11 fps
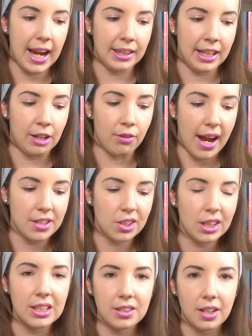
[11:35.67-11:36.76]
They
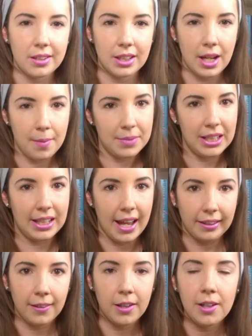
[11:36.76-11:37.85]
gradually start to come
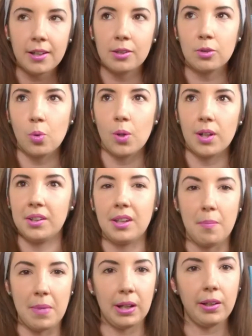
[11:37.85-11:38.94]
together toward the
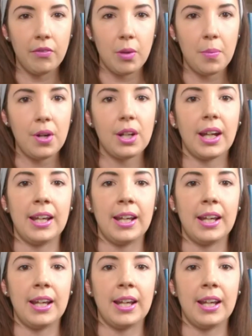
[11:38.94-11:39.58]
middle of the book.